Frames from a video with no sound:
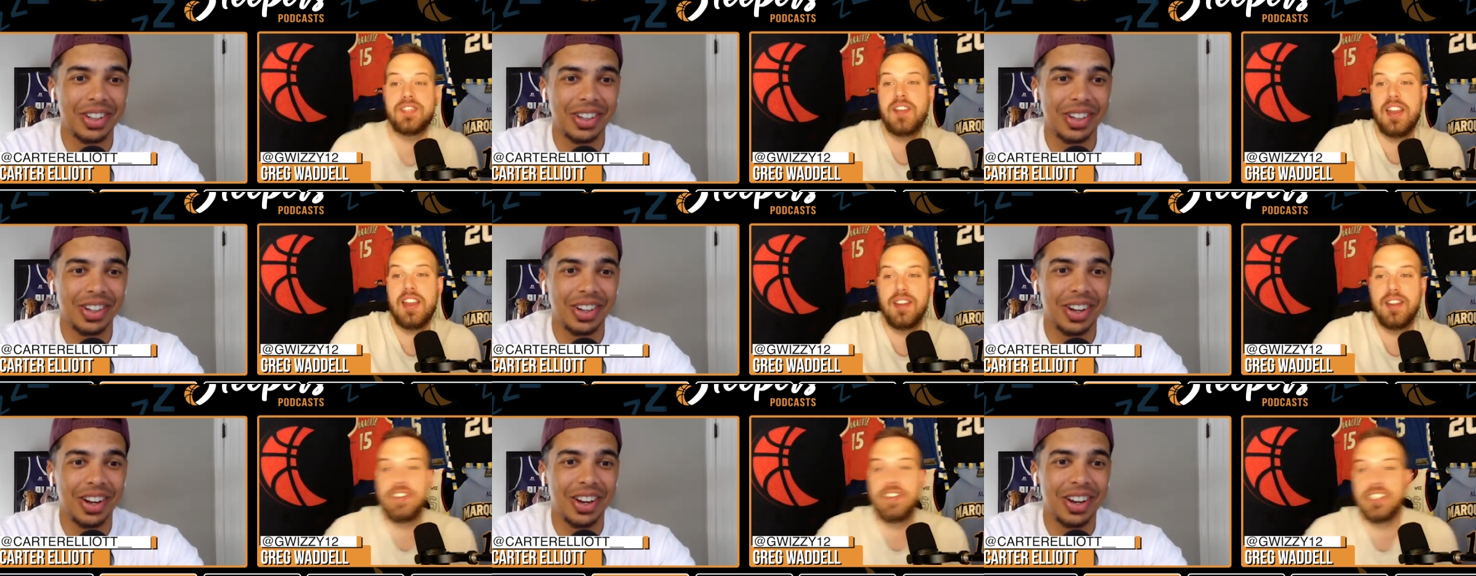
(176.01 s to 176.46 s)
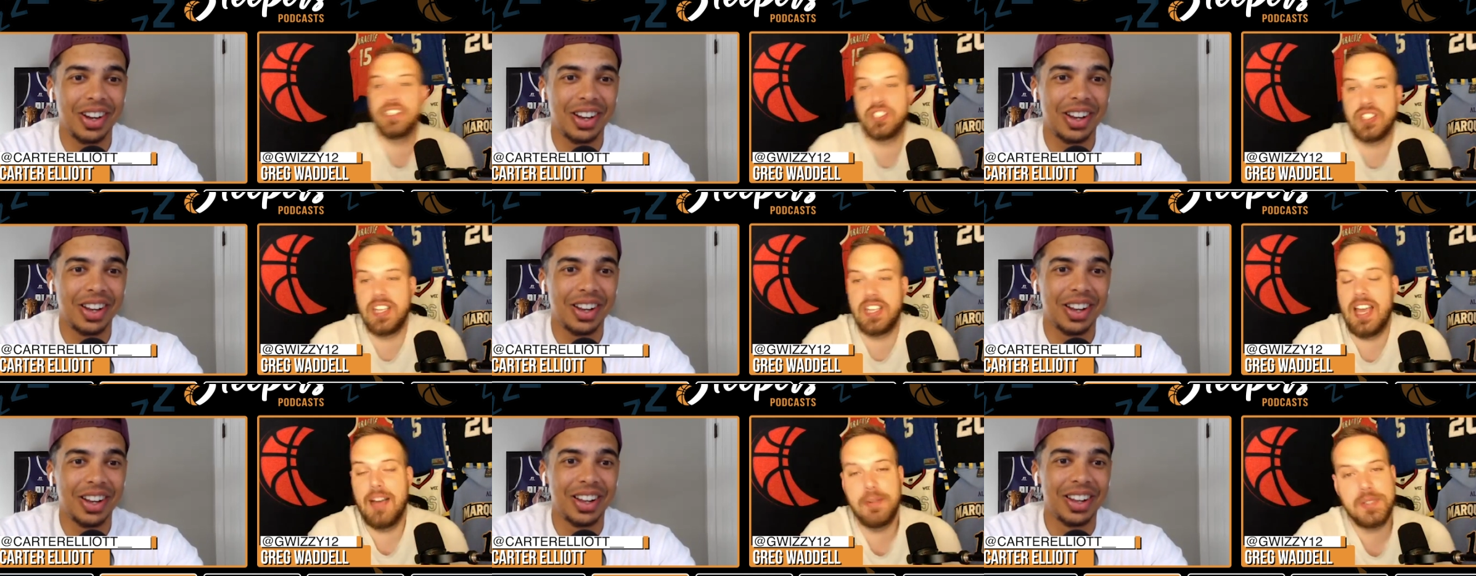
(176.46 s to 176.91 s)
Speaker 1: fan officially.
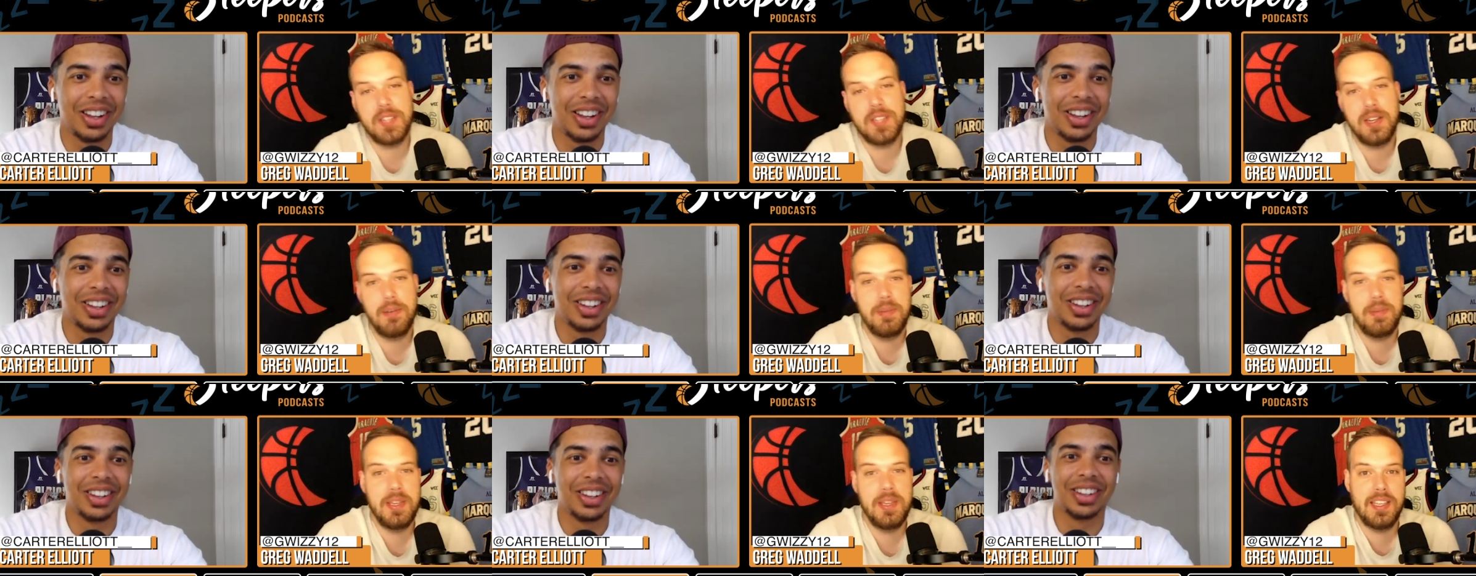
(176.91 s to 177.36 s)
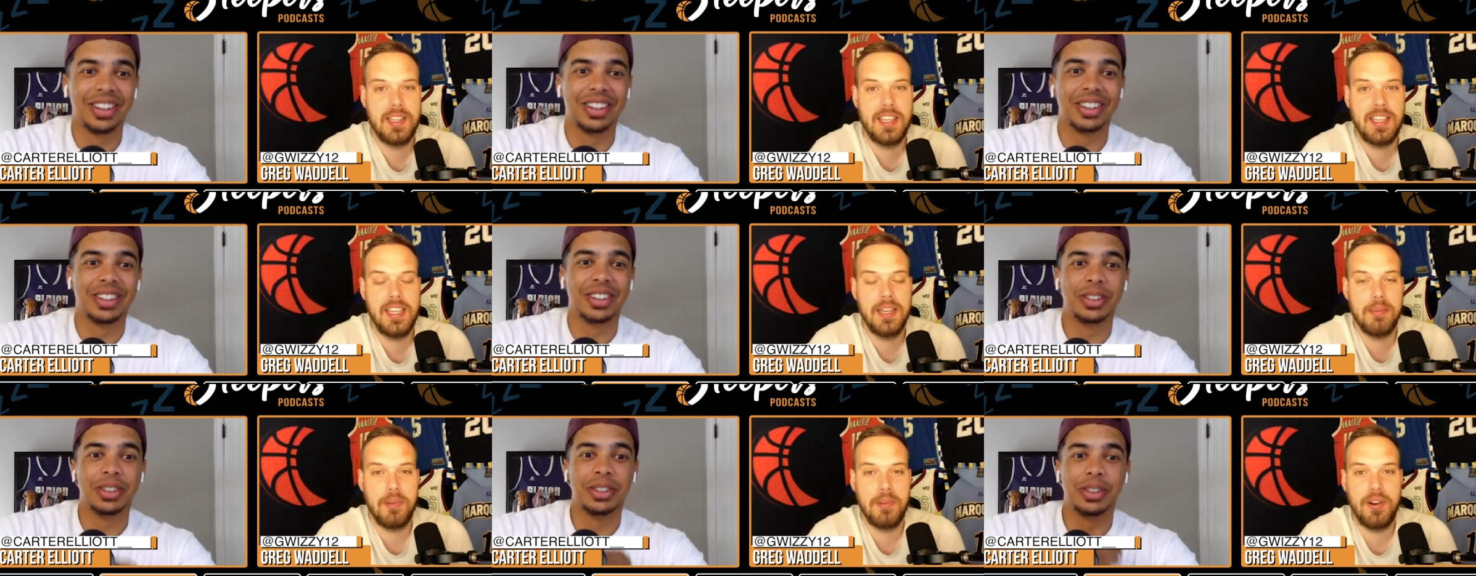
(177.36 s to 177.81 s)
I was going to be a Keegan
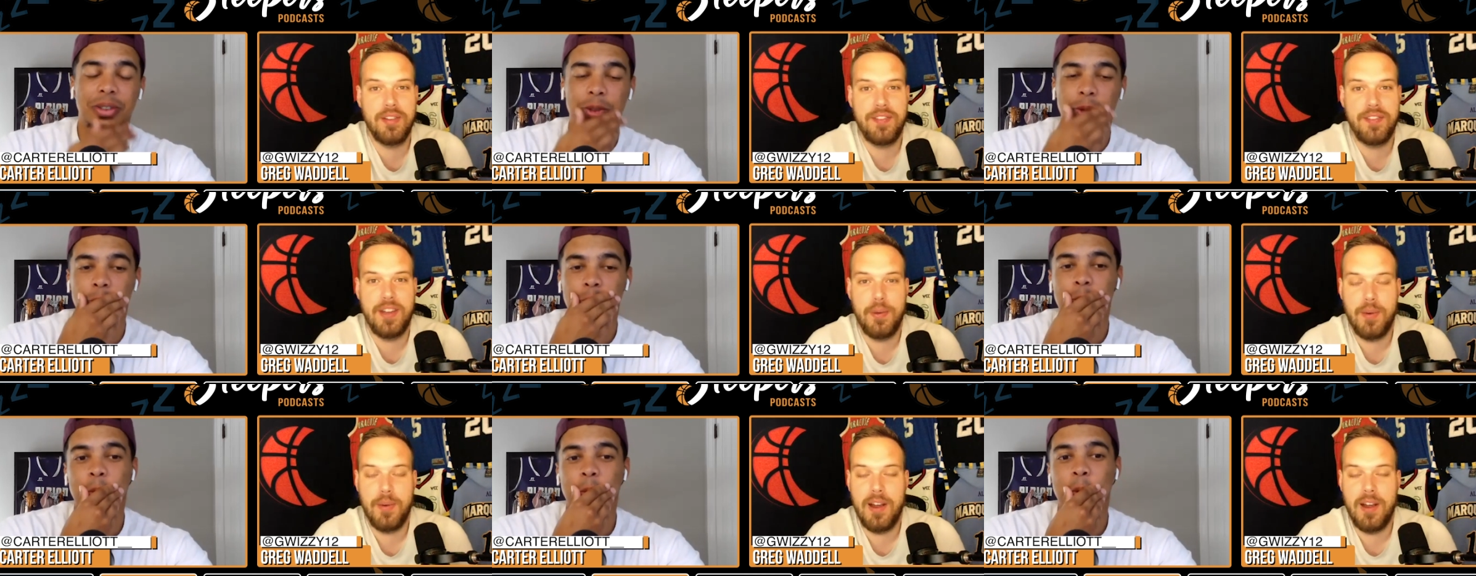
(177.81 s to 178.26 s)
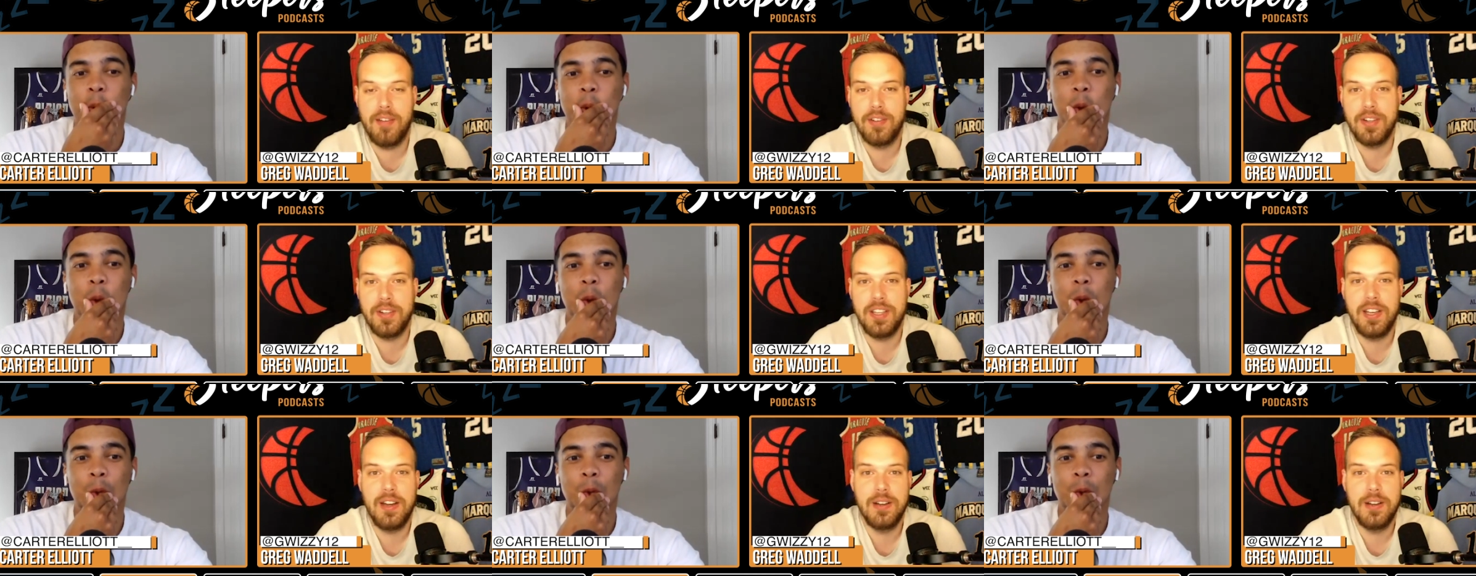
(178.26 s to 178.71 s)
Murray fan wherever he
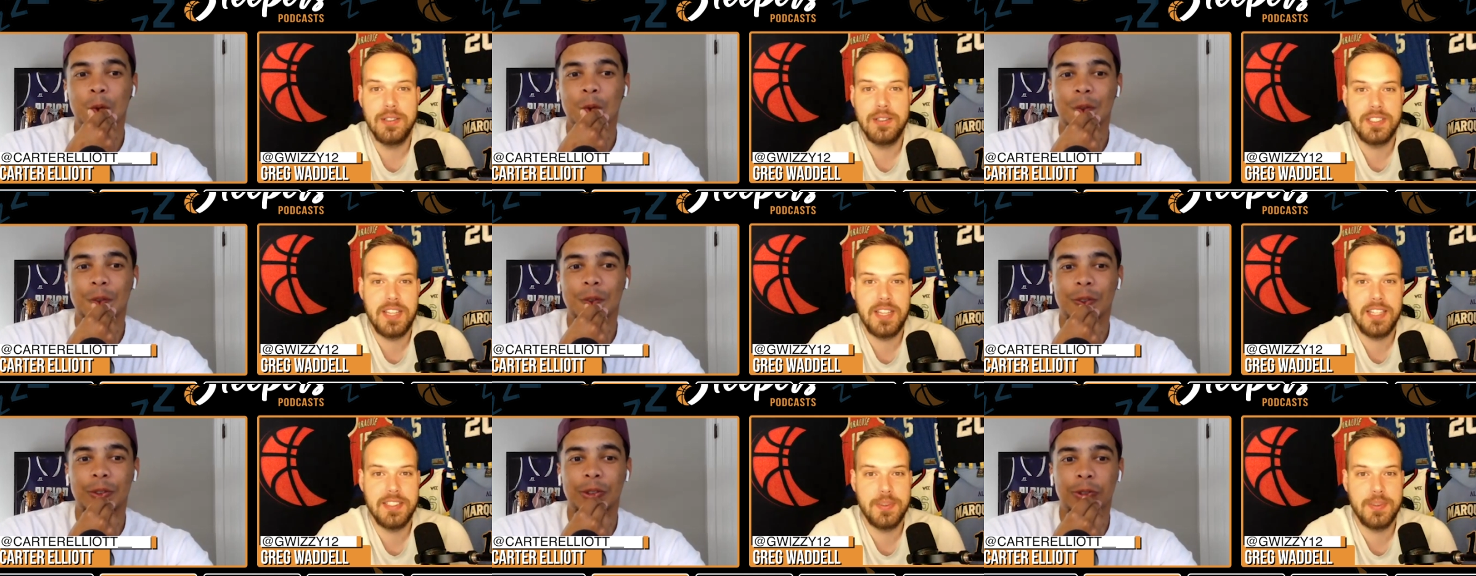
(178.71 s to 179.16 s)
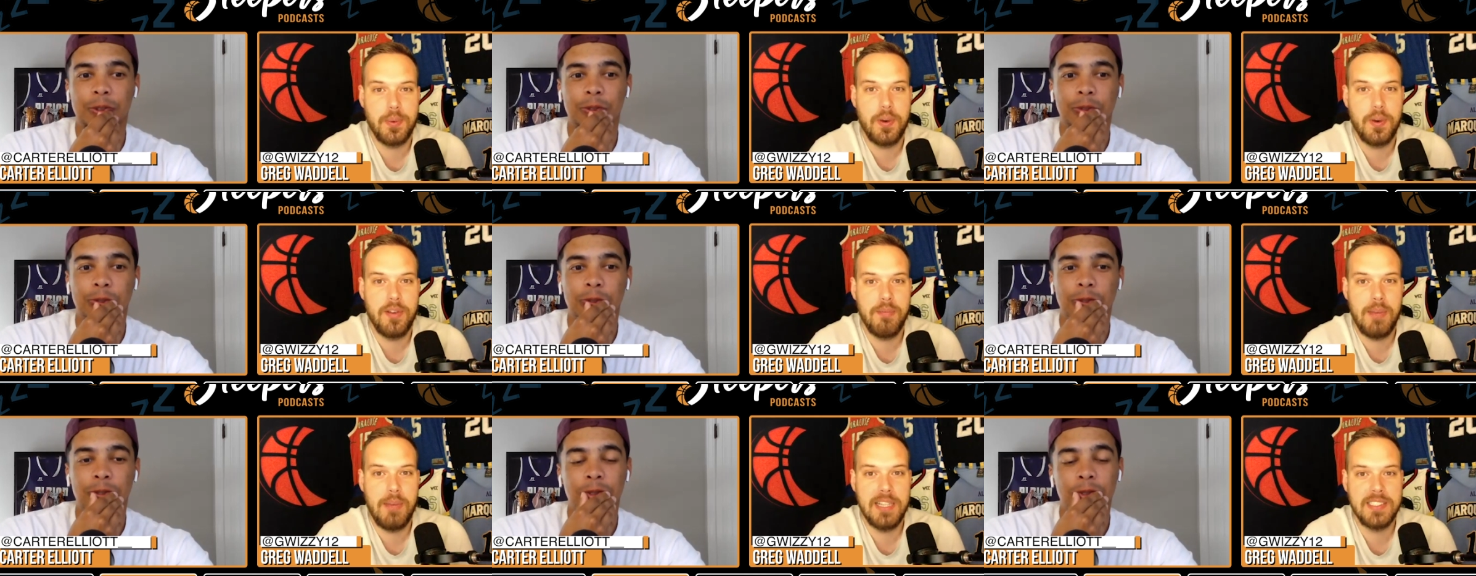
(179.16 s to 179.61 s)
goes. That's one of
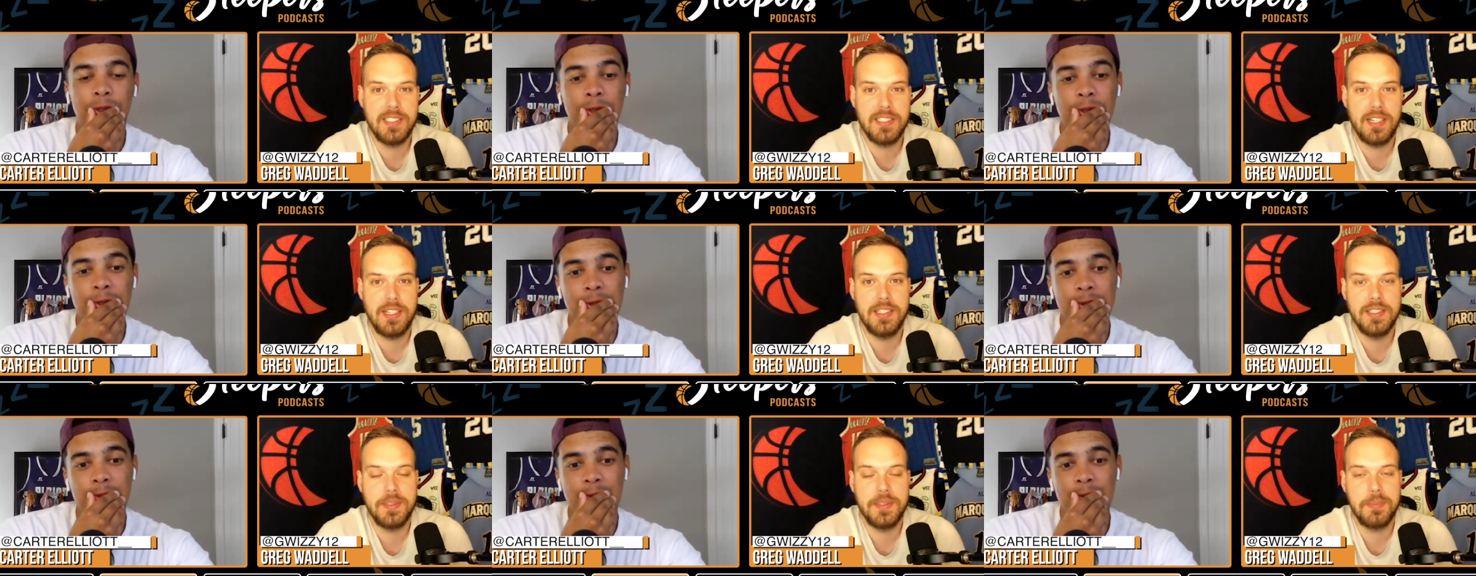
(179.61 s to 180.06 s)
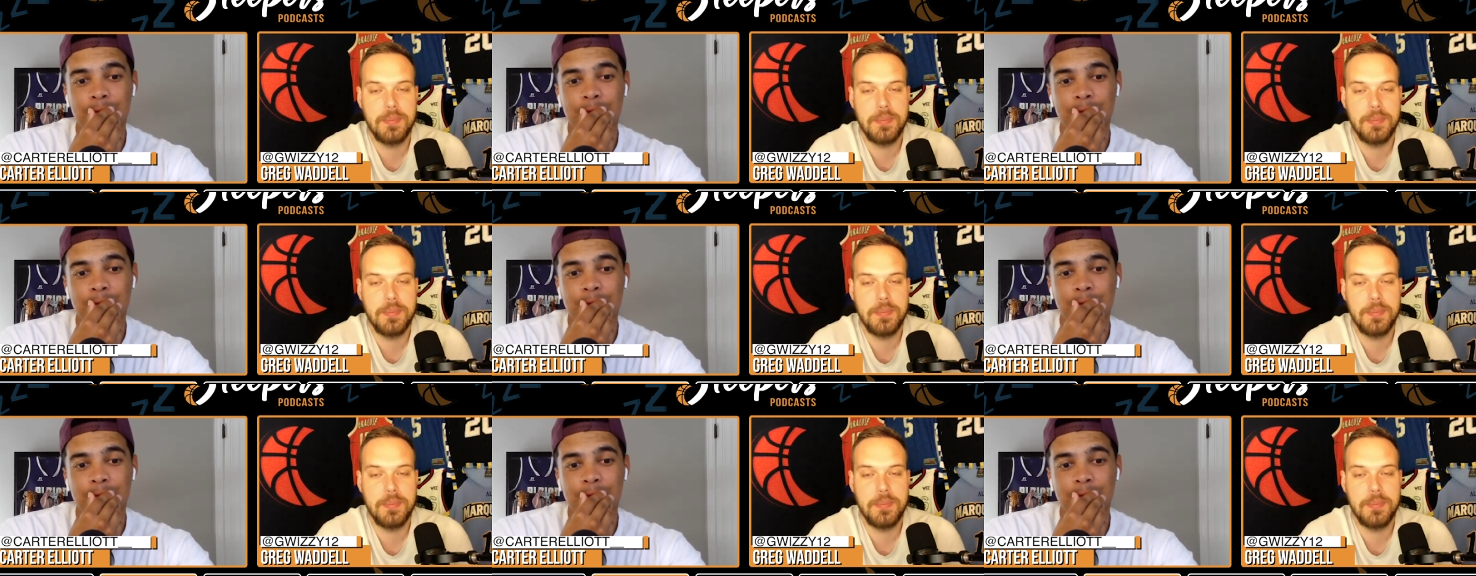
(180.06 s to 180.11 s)
my sons,